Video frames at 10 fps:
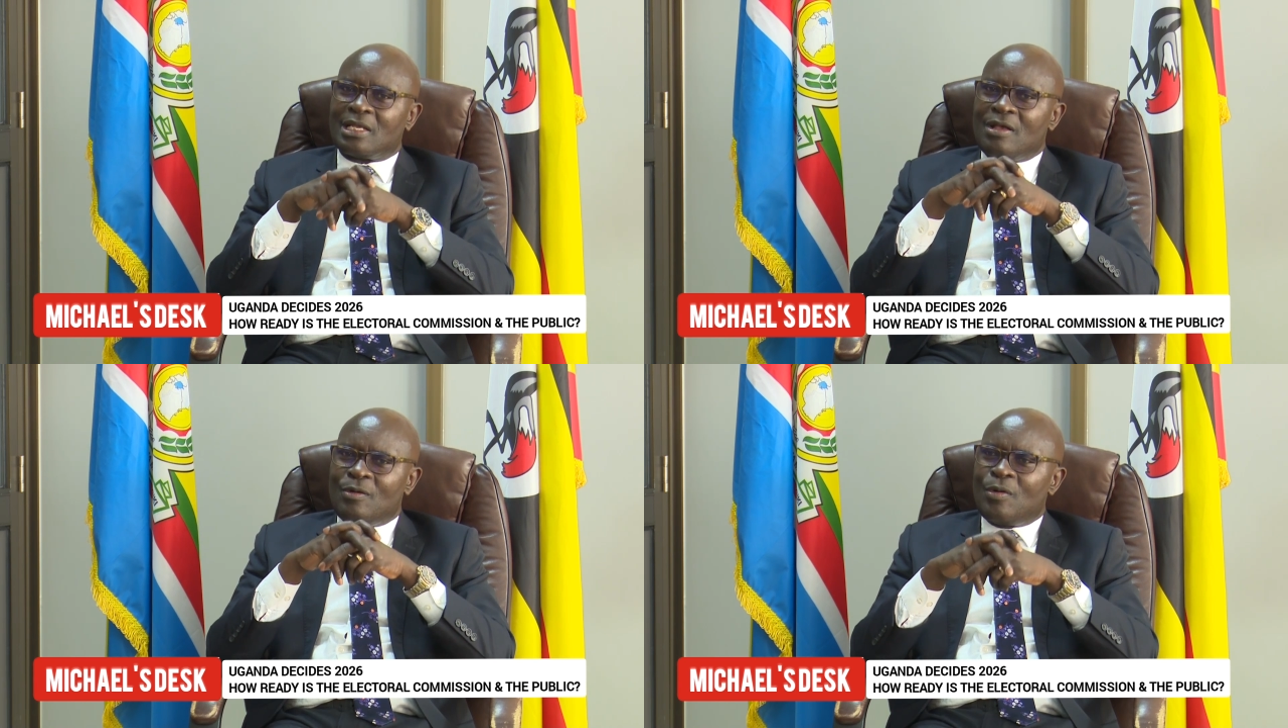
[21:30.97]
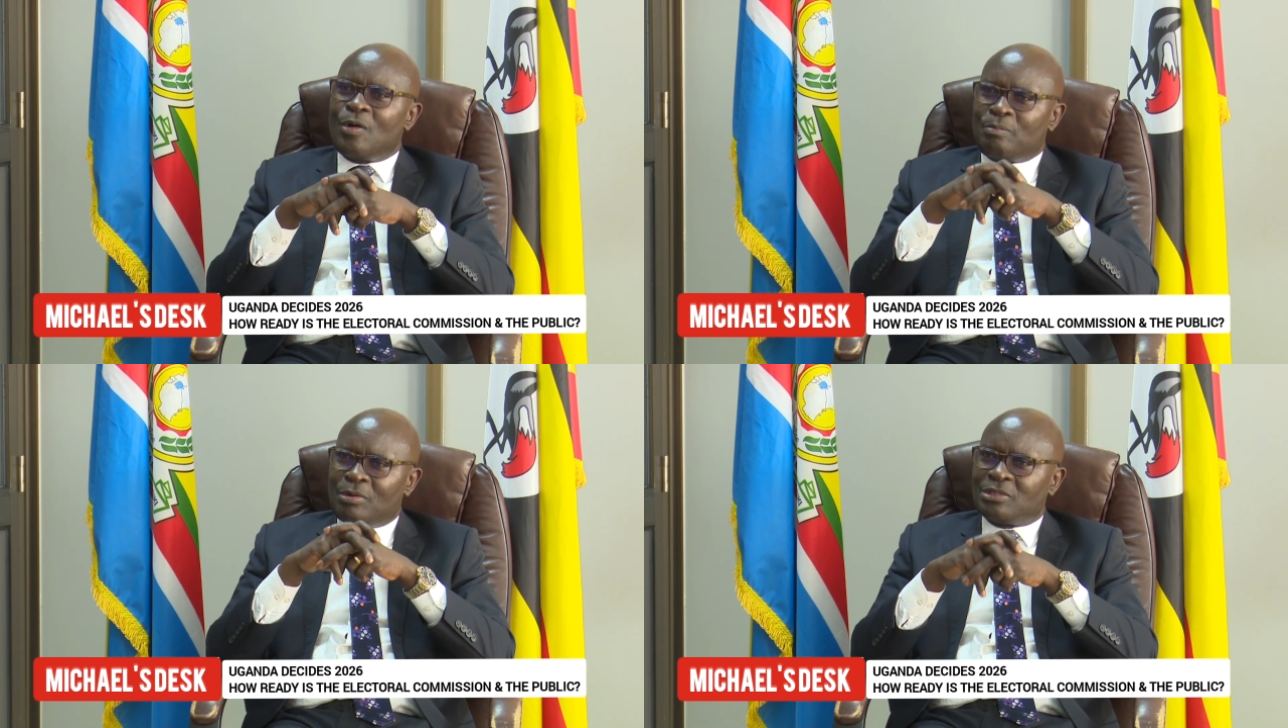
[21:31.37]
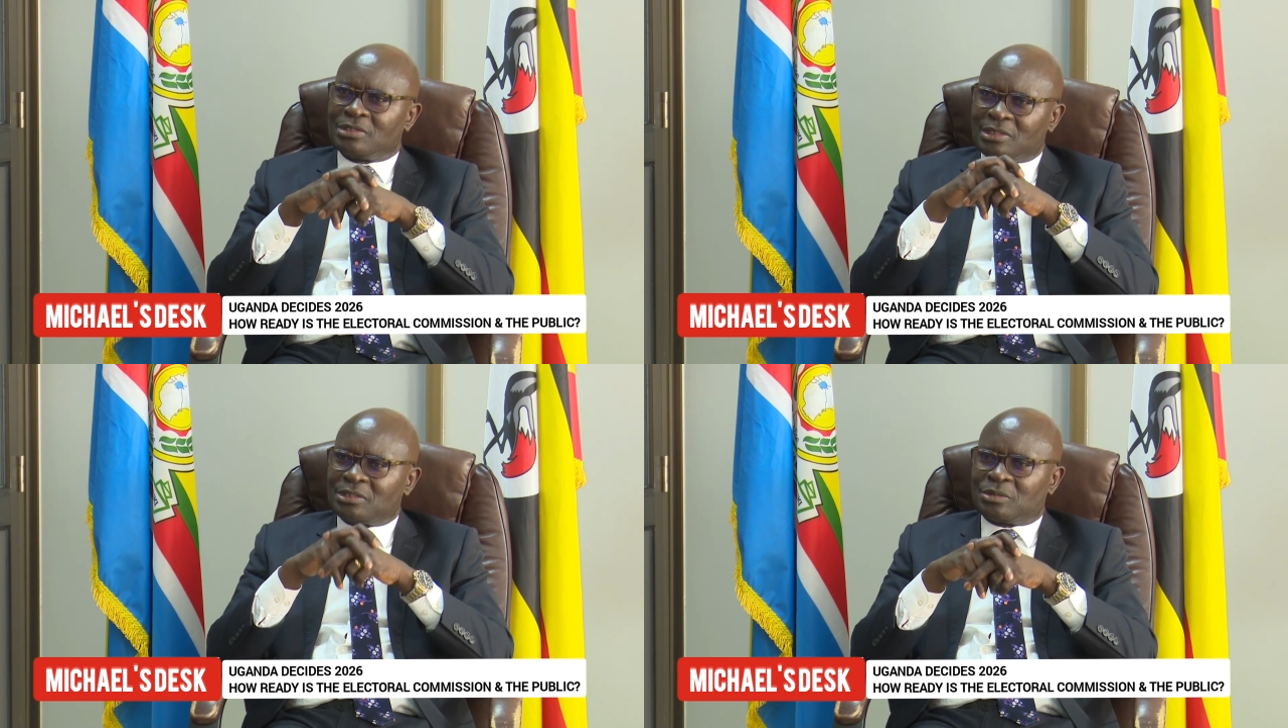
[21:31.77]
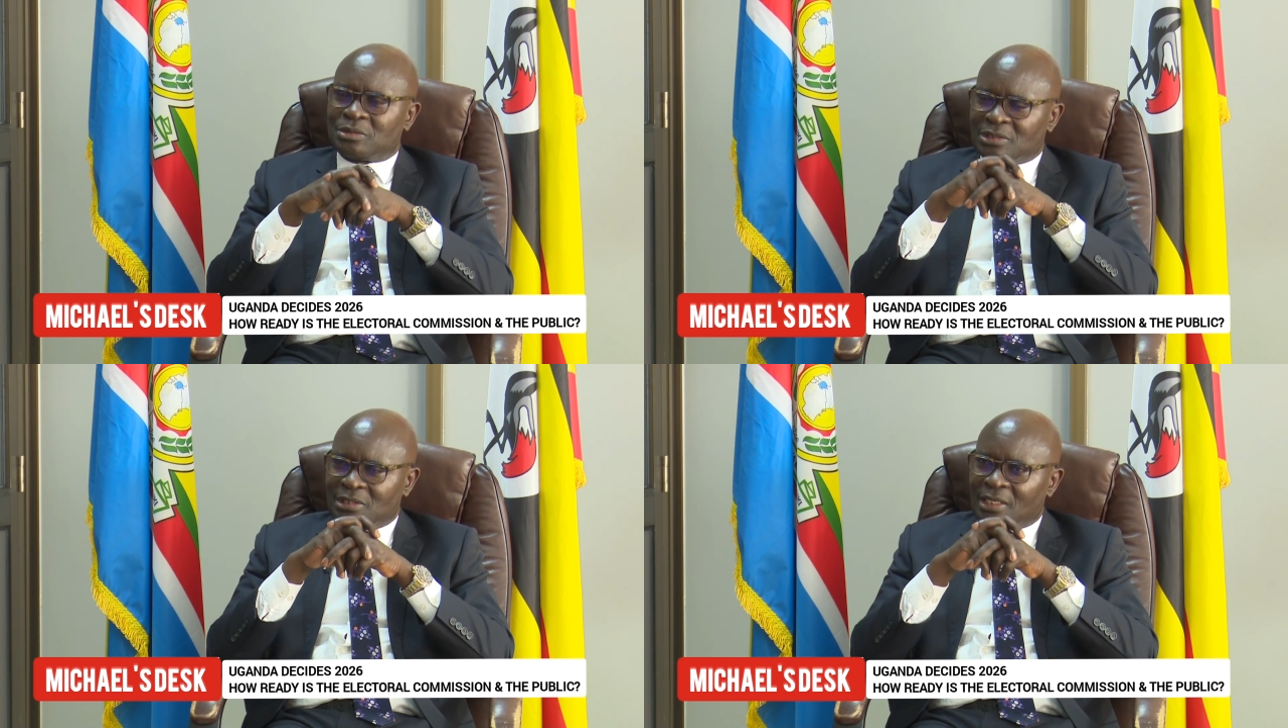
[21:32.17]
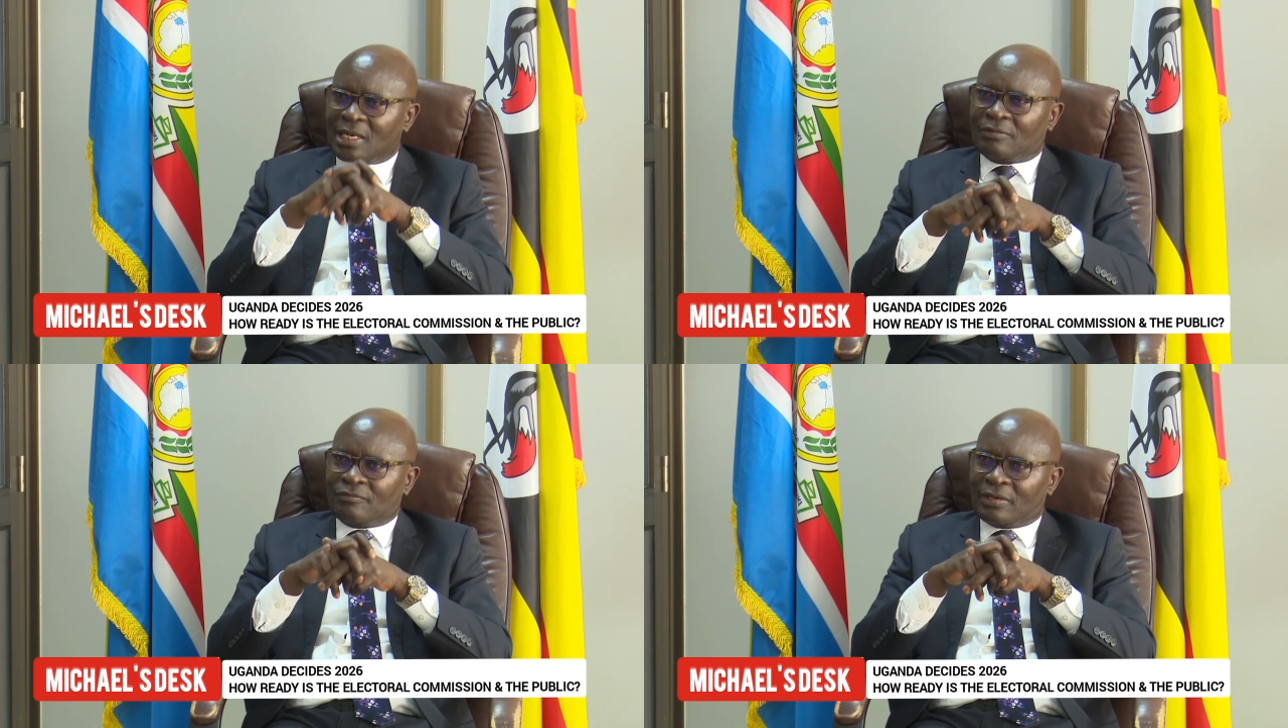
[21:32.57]
all polling stations in the
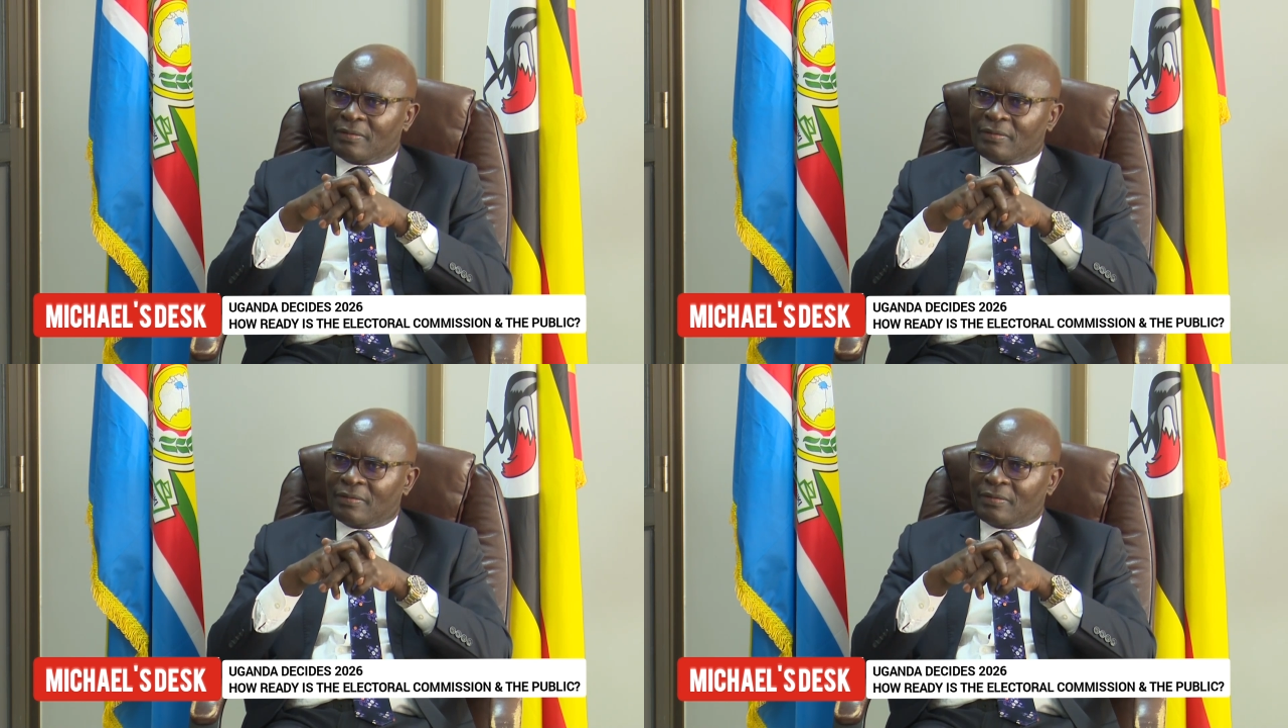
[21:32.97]
country.